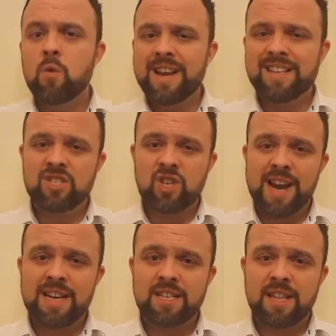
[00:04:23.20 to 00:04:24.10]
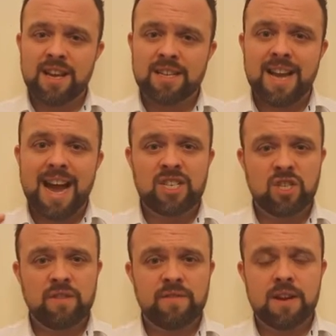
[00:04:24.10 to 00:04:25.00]
You will need to change things
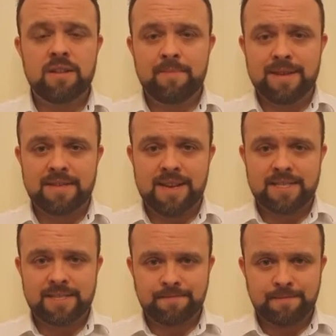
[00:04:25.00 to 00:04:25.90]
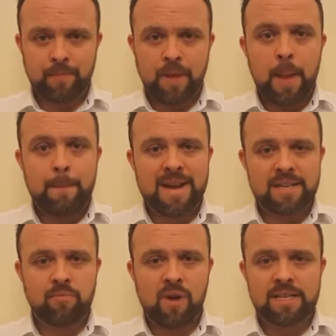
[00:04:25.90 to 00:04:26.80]
as you develop the business.
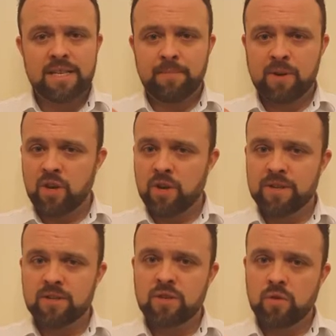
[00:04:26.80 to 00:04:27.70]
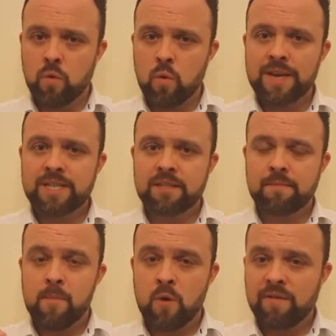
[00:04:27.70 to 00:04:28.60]
Best practice procurement should always
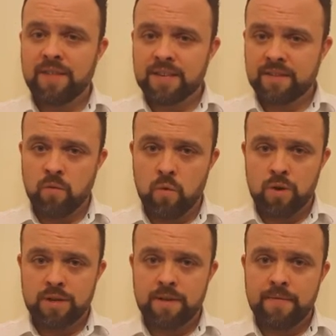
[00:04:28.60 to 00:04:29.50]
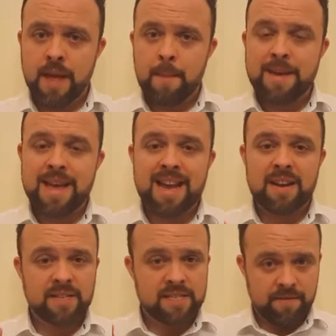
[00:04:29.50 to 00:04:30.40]
move things forward and be
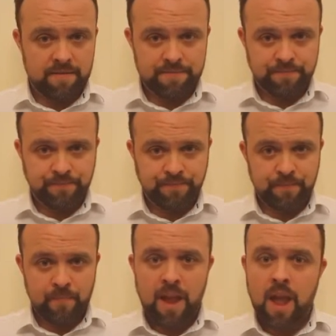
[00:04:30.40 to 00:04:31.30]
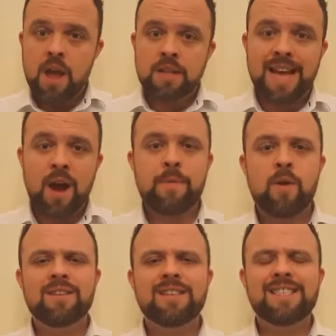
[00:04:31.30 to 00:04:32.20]
innovative. To help
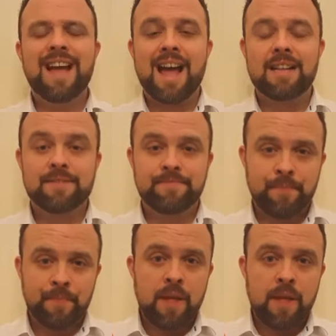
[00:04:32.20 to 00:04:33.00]
you understand